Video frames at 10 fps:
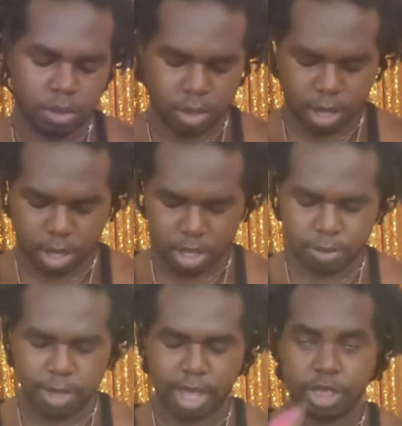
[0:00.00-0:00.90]
Okay,
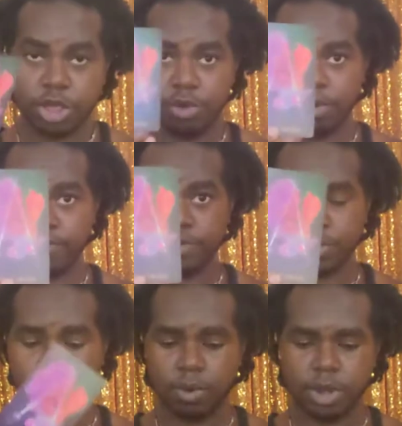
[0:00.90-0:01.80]
so we got Two of
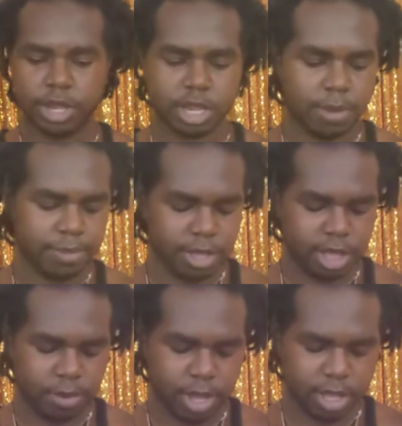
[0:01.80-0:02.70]
Swords. Something
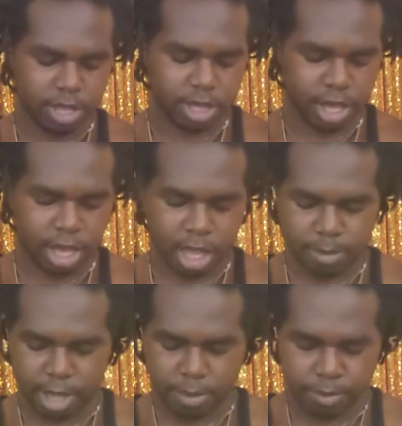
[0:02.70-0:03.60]
someone doesn't see
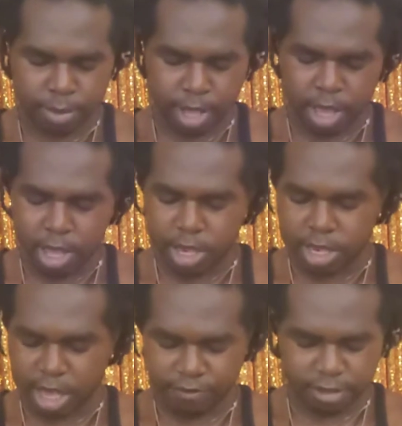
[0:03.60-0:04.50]
coming.
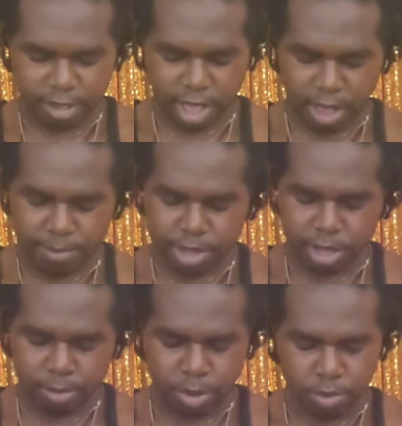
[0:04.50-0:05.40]
Seven of Cups.
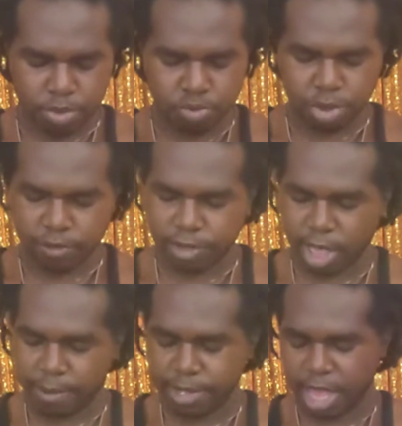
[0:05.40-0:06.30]
The Moon. Three of
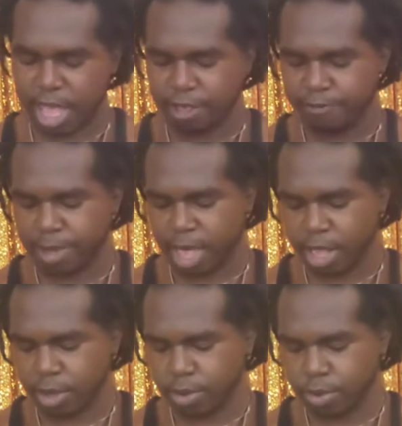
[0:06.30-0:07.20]
Cups. Eight of
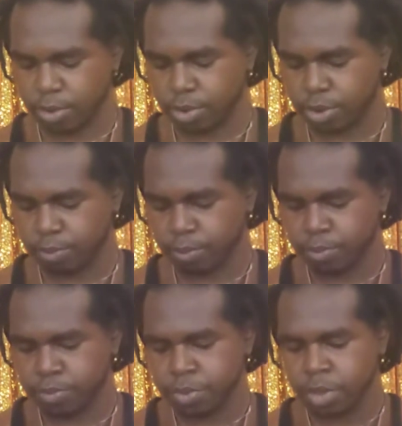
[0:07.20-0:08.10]
Pentacles.
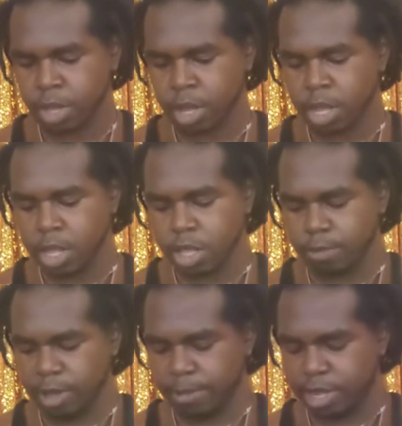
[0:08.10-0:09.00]
There
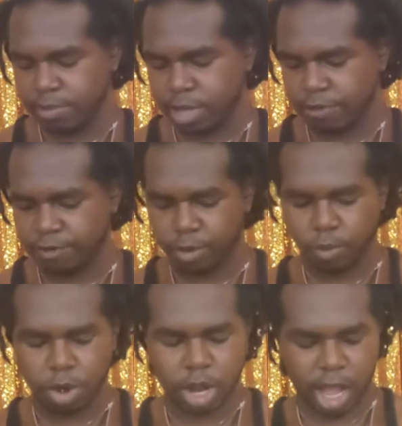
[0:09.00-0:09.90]
may be some different
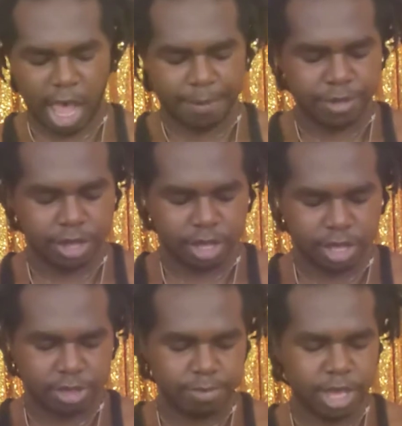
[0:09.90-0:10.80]
work
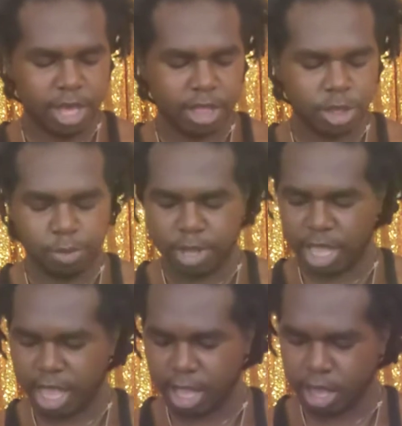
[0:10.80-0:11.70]
options being
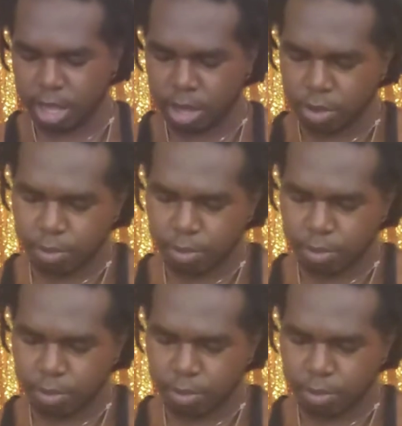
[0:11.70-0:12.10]
illuminated.